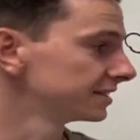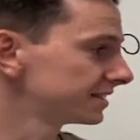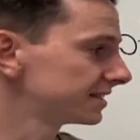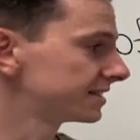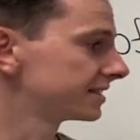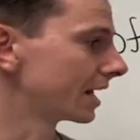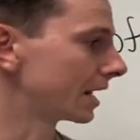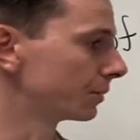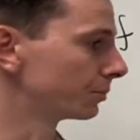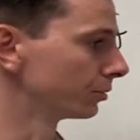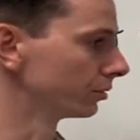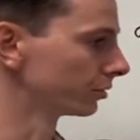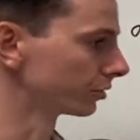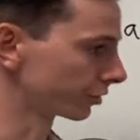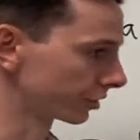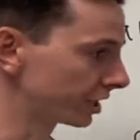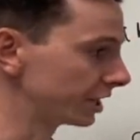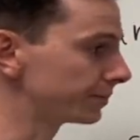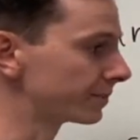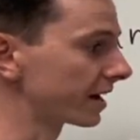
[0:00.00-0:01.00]
stable or
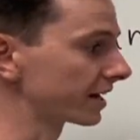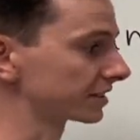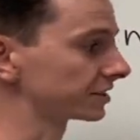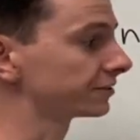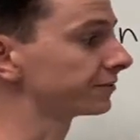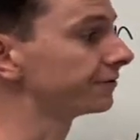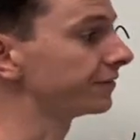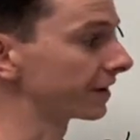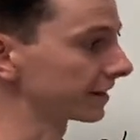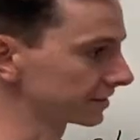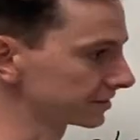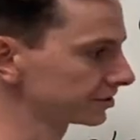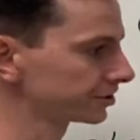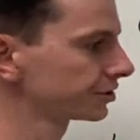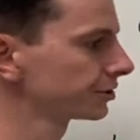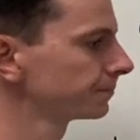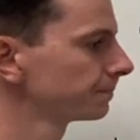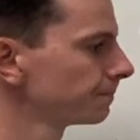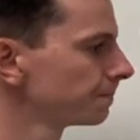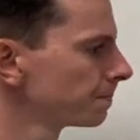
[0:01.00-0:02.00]
keep X fixed.